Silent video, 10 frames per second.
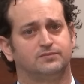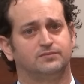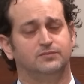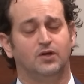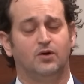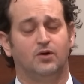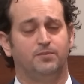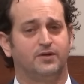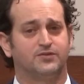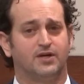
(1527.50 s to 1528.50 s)
No,
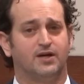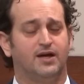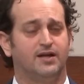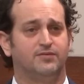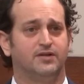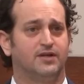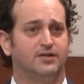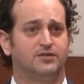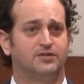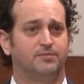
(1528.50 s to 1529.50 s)
because I had every
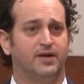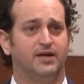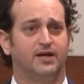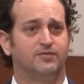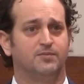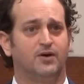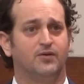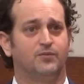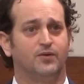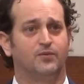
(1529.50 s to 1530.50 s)
intention of paying every month.